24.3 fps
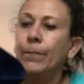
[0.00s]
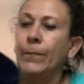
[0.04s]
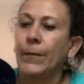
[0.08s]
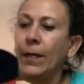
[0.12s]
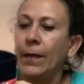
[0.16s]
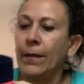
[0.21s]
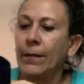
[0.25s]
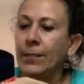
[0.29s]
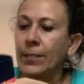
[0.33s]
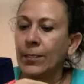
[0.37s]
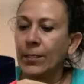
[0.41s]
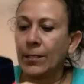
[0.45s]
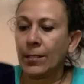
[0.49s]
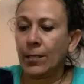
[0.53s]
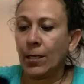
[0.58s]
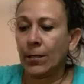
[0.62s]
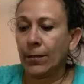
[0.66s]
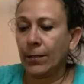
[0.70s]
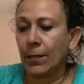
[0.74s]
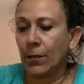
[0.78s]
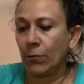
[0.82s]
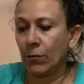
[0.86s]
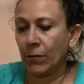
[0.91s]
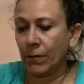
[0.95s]
I just thought
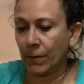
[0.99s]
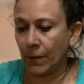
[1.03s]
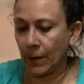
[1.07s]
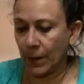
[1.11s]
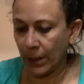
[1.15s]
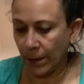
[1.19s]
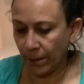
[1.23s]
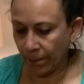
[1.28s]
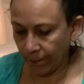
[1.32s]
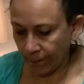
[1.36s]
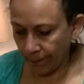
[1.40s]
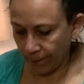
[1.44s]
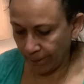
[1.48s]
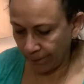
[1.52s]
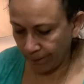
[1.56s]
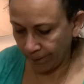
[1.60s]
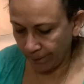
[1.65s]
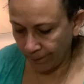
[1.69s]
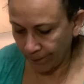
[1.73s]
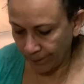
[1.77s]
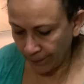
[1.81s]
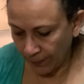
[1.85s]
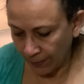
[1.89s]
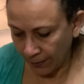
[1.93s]
they were fun.
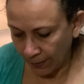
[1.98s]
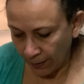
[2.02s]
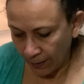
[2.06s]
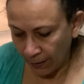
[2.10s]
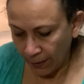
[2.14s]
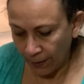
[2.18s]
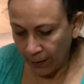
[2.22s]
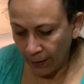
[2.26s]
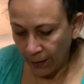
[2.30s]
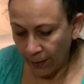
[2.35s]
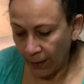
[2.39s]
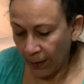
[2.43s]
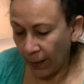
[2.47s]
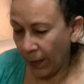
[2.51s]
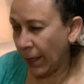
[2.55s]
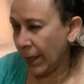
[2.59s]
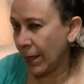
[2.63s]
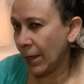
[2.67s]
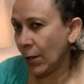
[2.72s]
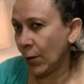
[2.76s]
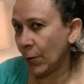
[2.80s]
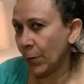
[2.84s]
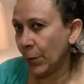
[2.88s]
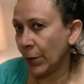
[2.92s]
I
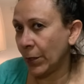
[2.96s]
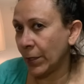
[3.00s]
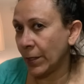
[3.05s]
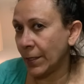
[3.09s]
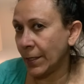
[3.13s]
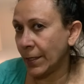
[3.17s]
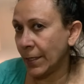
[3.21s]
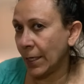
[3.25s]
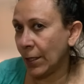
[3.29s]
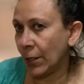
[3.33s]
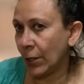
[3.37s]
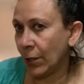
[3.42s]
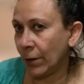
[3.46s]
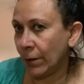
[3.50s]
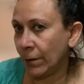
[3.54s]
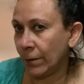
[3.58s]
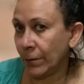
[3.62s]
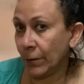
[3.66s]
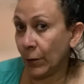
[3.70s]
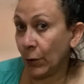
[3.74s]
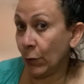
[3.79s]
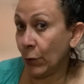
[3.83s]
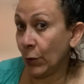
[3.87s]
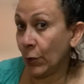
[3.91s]
hope you can sell
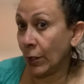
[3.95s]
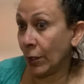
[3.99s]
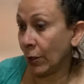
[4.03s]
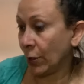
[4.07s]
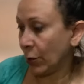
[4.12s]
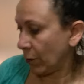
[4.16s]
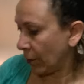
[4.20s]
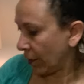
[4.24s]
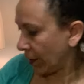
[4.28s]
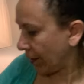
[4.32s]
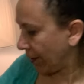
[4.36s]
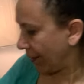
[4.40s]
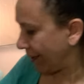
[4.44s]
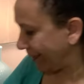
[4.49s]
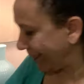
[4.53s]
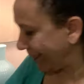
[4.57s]
used underwear